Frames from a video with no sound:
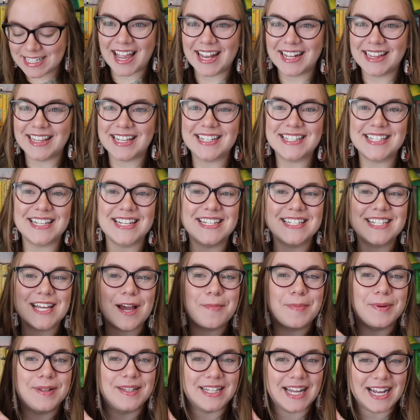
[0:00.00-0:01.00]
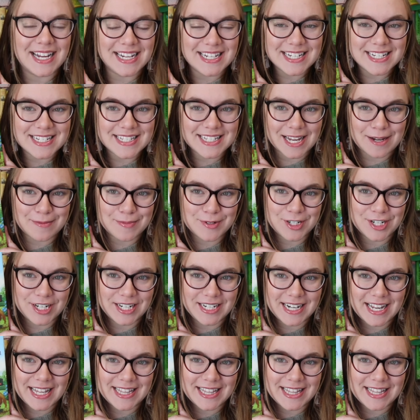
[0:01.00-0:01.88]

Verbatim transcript: And this is Plain Deception,